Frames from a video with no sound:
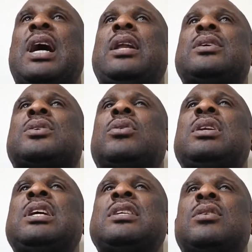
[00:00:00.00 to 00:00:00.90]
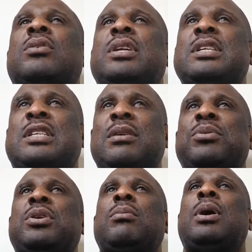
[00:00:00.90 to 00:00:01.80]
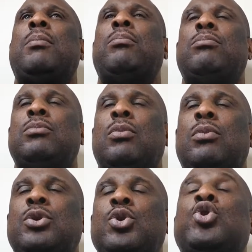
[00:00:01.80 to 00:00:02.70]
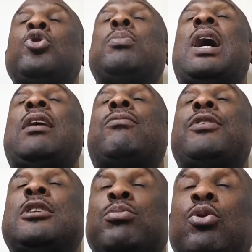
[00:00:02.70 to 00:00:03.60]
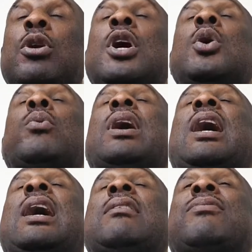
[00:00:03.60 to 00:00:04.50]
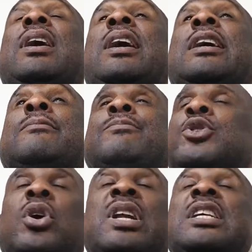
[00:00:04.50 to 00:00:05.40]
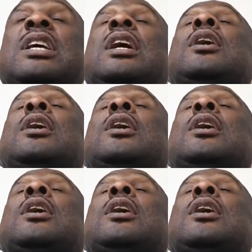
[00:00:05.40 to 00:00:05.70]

And on Sundays on this same YouTube and Facebook, we have Sundays